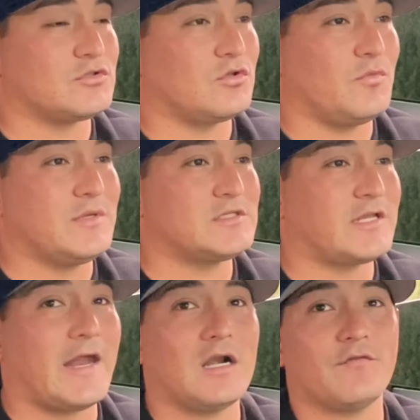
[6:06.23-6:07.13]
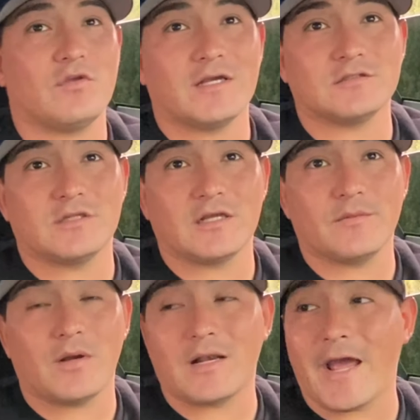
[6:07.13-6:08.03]
So don't be scared if you guys are thinking
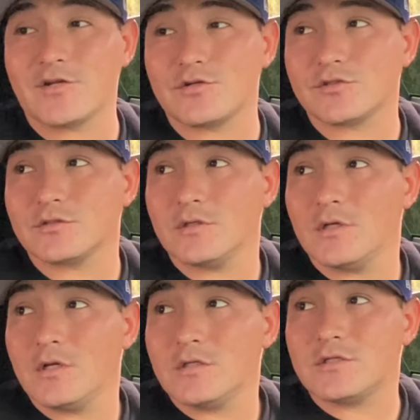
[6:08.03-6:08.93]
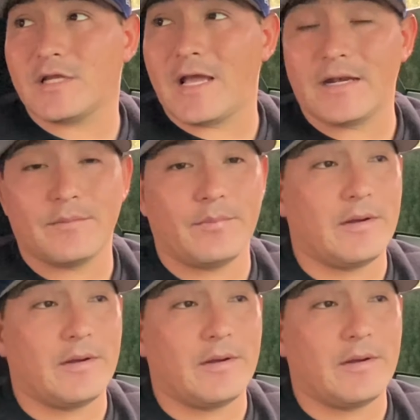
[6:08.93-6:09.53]
about nitrous to get it.